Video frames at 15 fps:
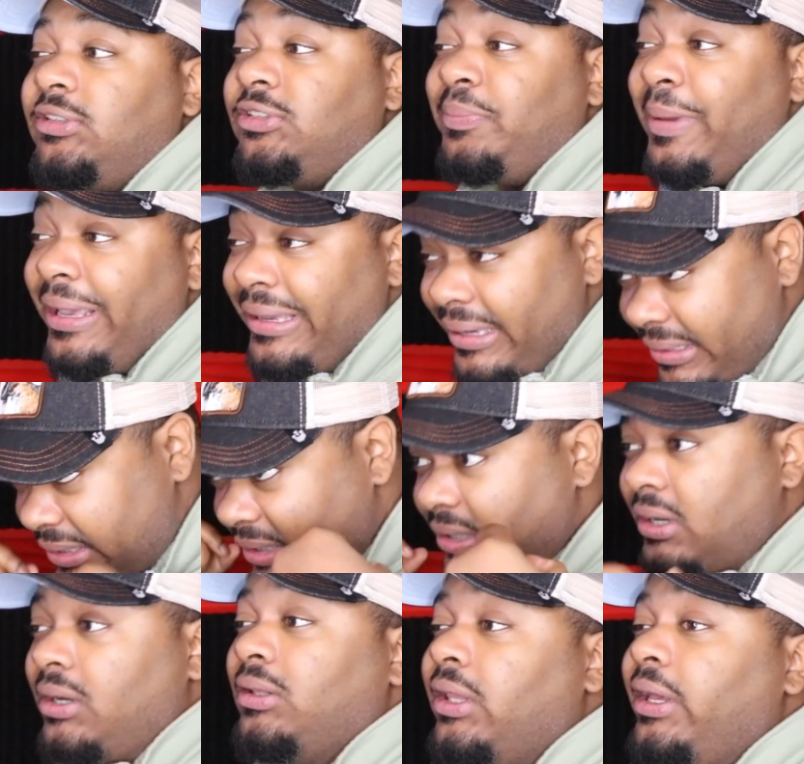is making it
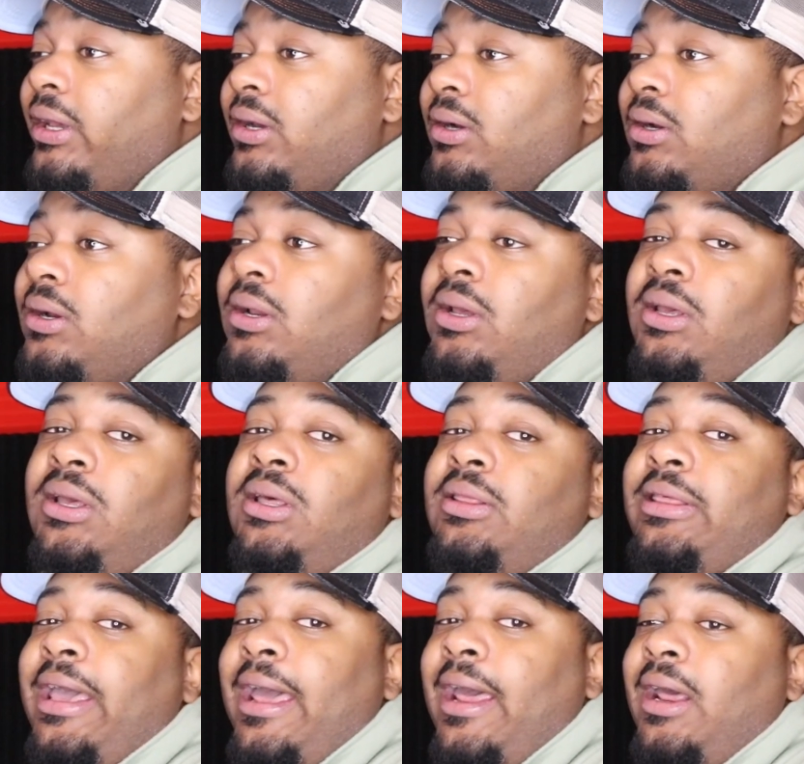clear
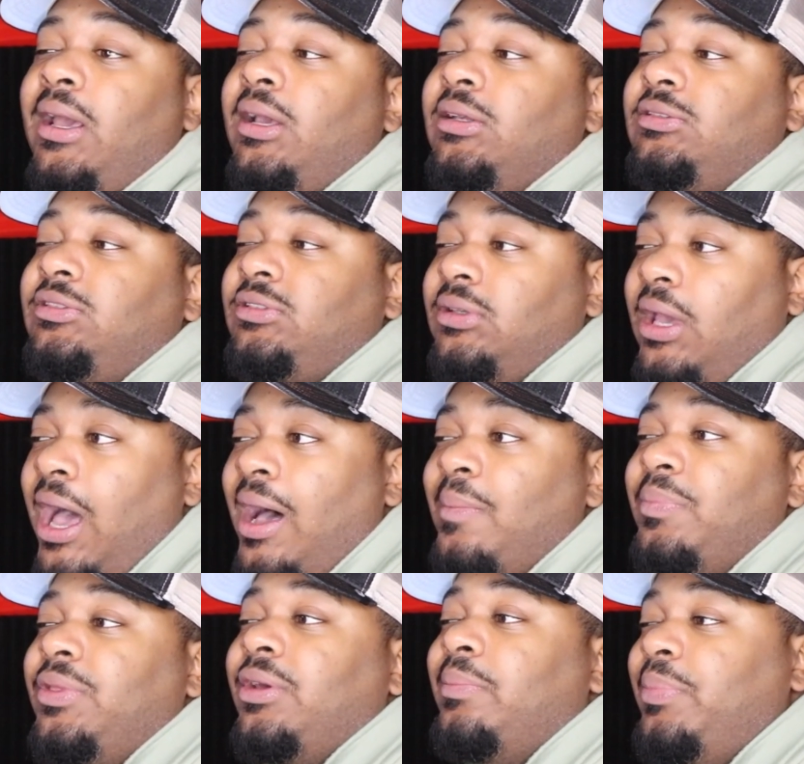that it's
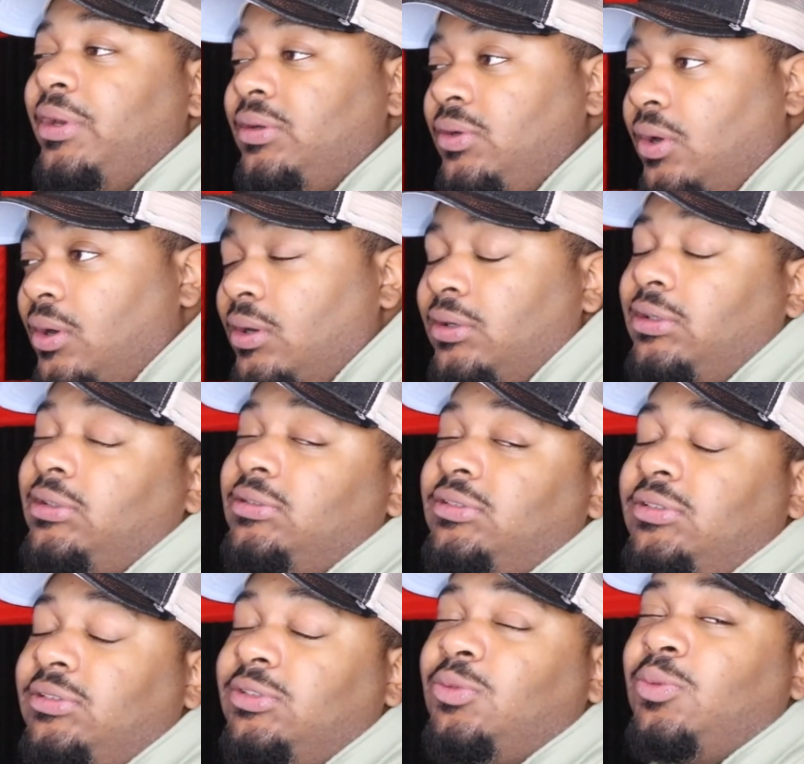I'm the big dog in this
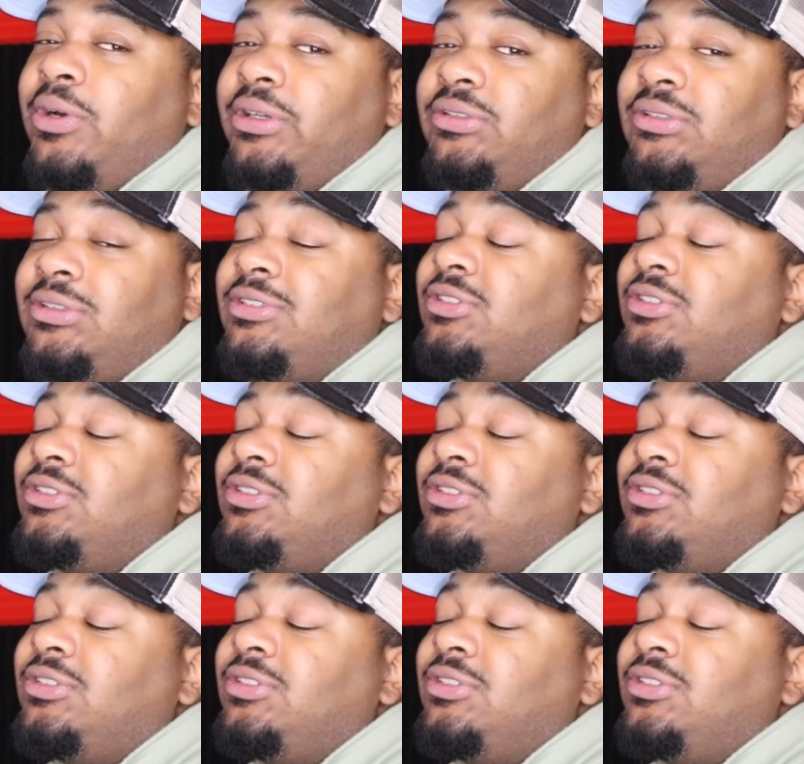situation.